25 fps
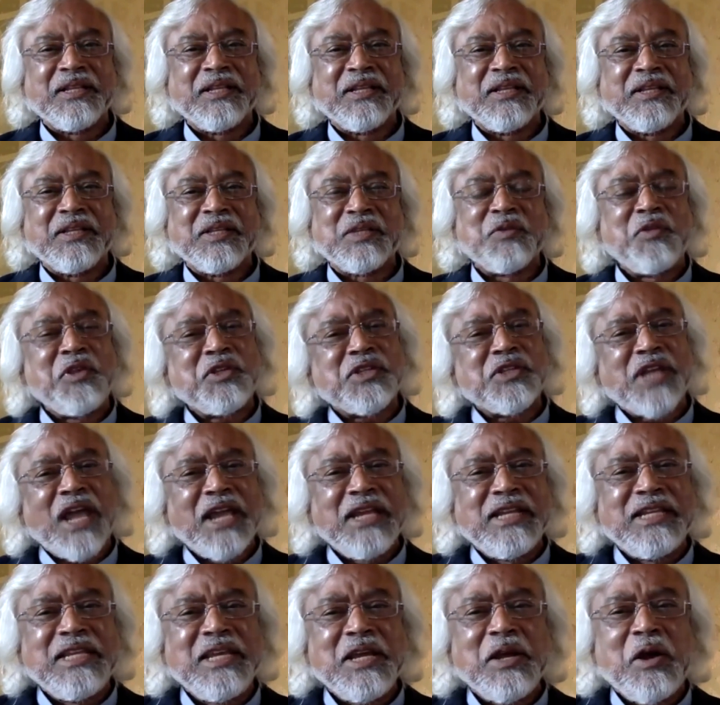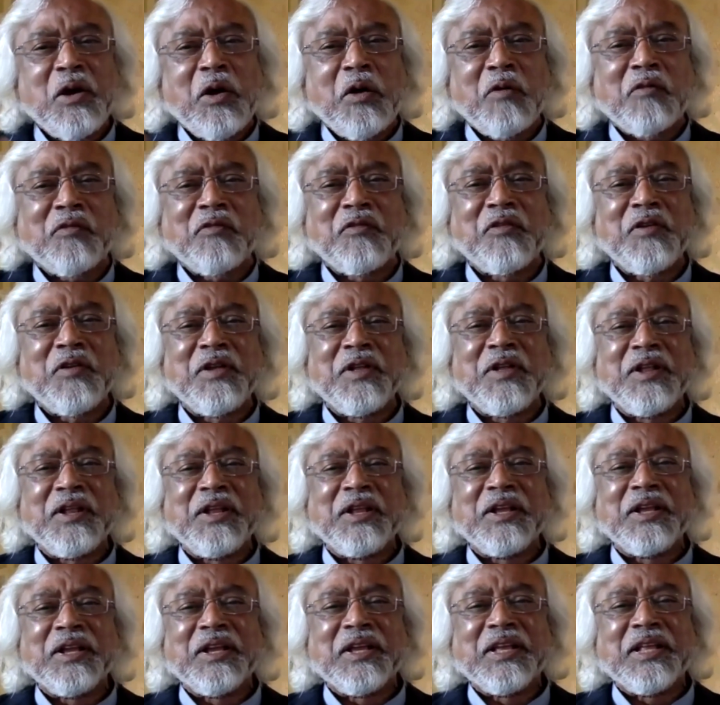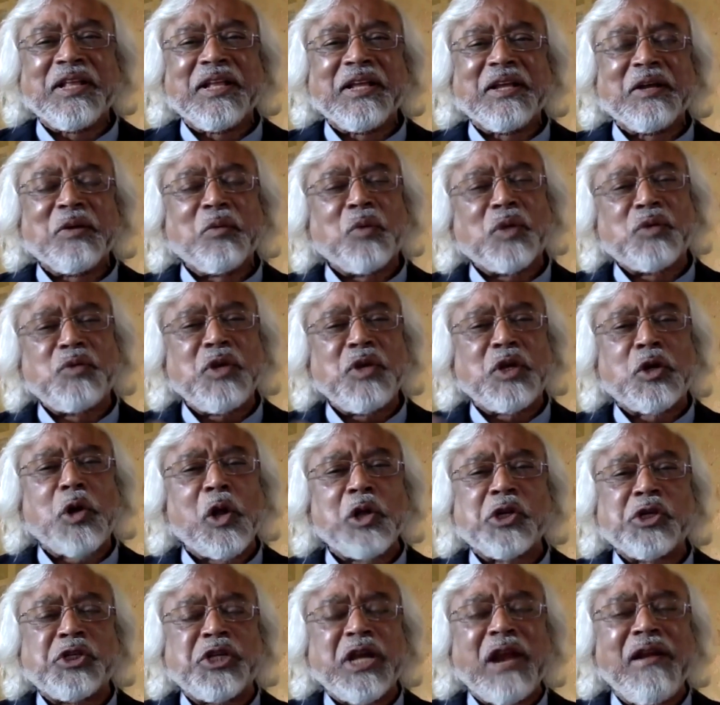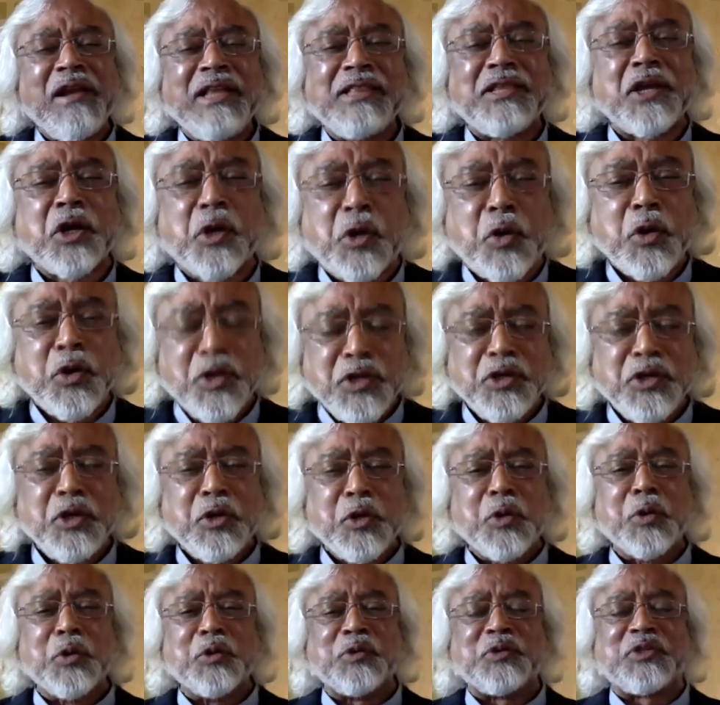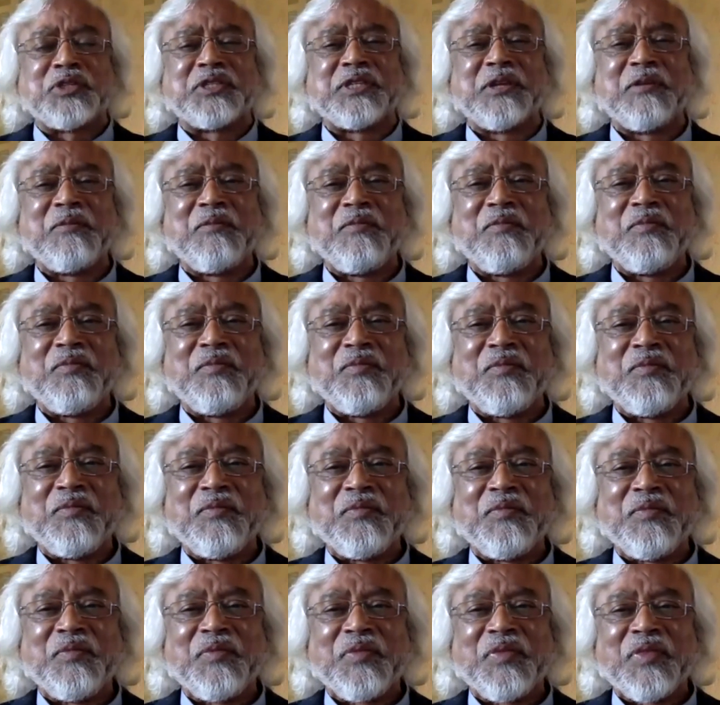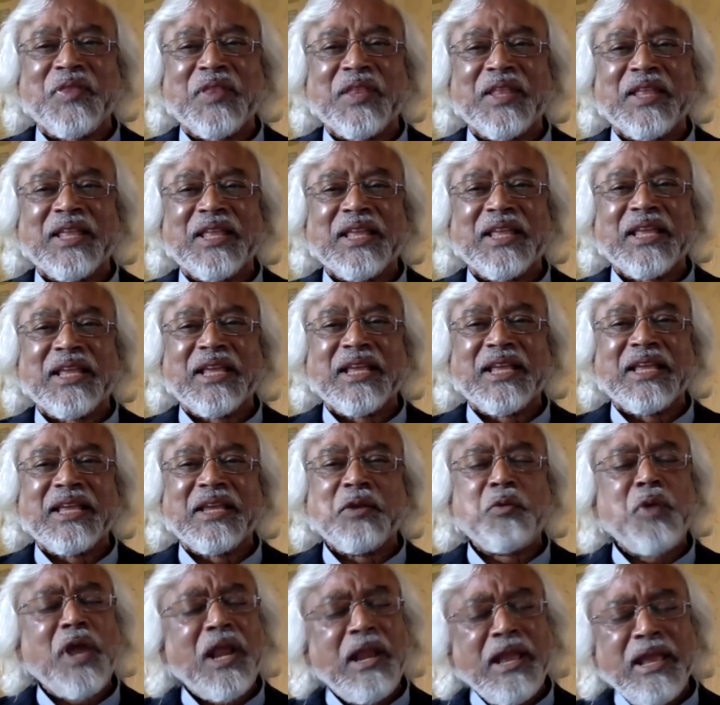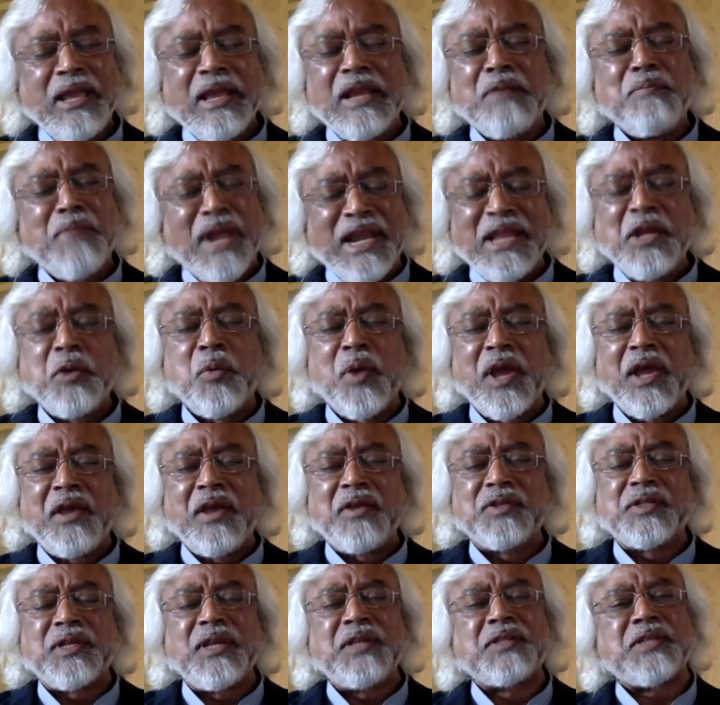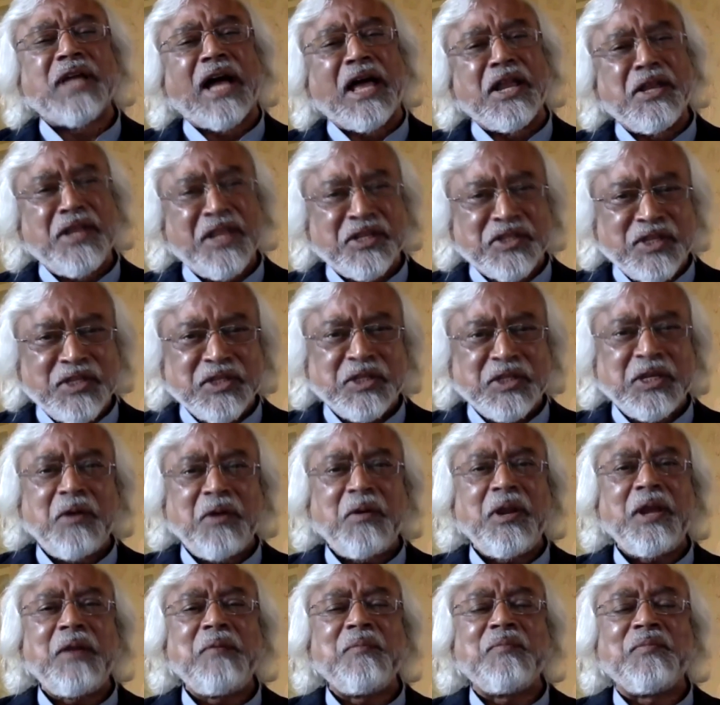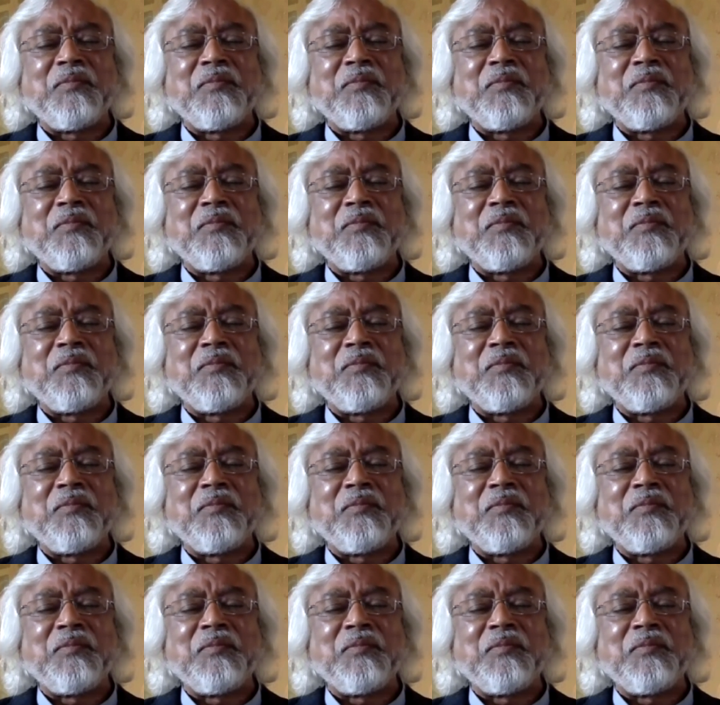So this idea of what we call sharing the good news really in many ways is unnecessary.